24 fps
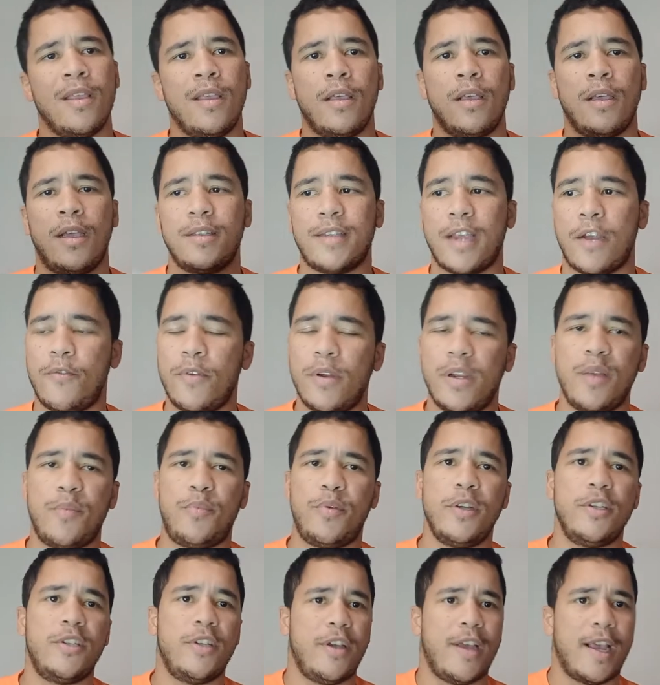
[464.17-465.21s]
because I really
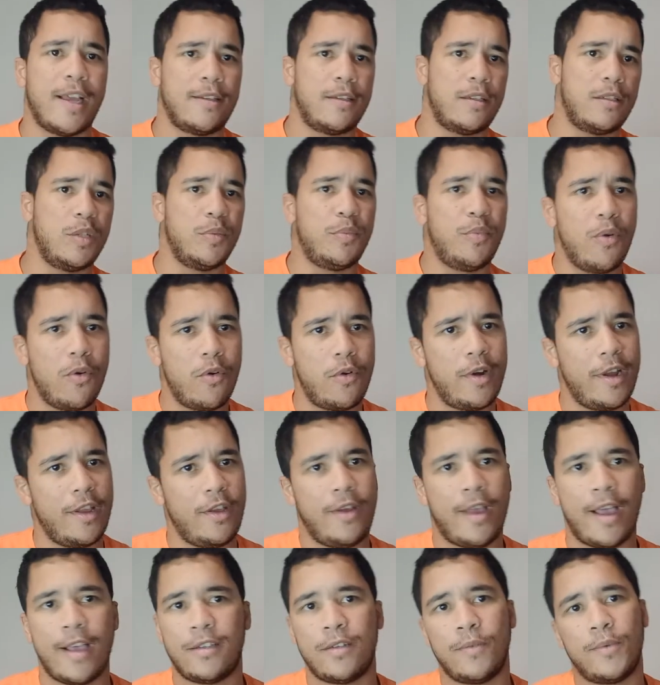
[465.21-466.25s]
appreciate you guys' support, and
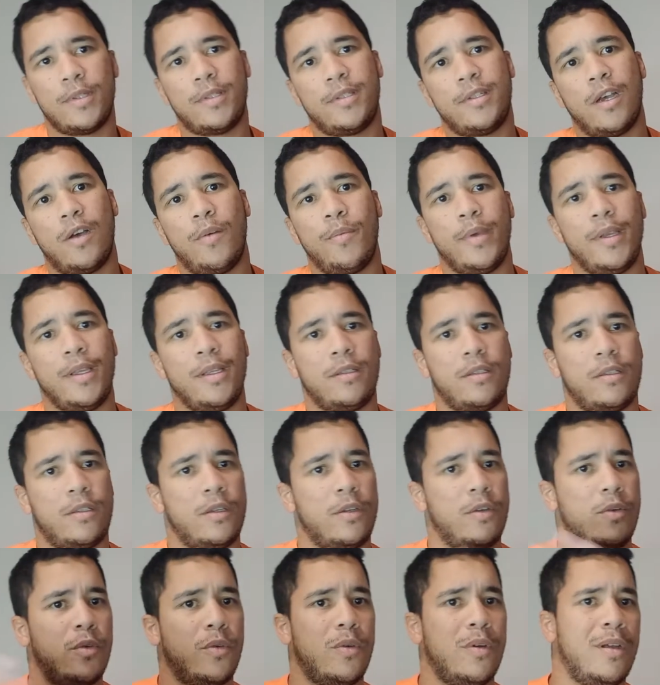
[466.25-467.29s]
you guys always tell me
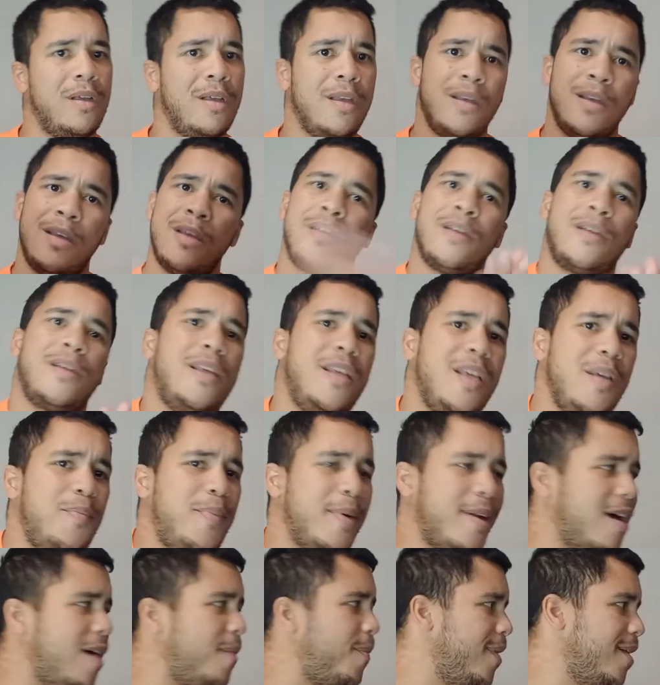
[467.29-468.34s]
to keep it
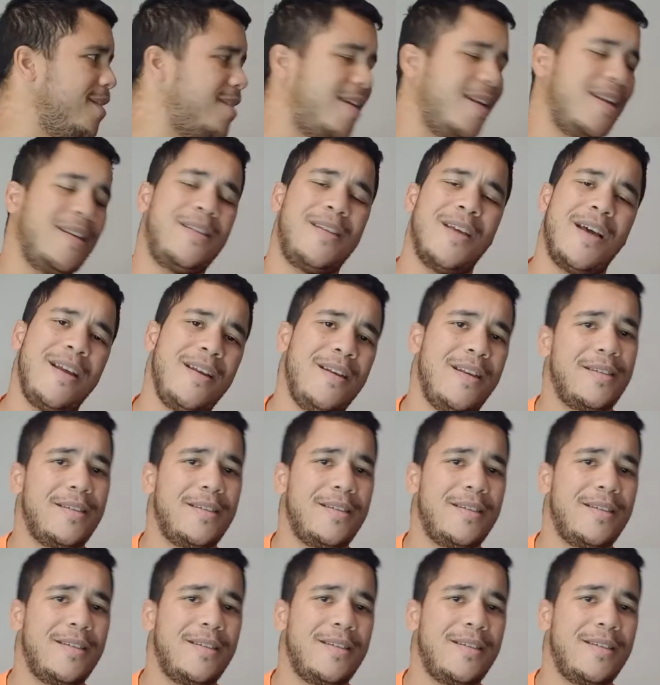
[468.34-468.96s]
up, and let's get it done.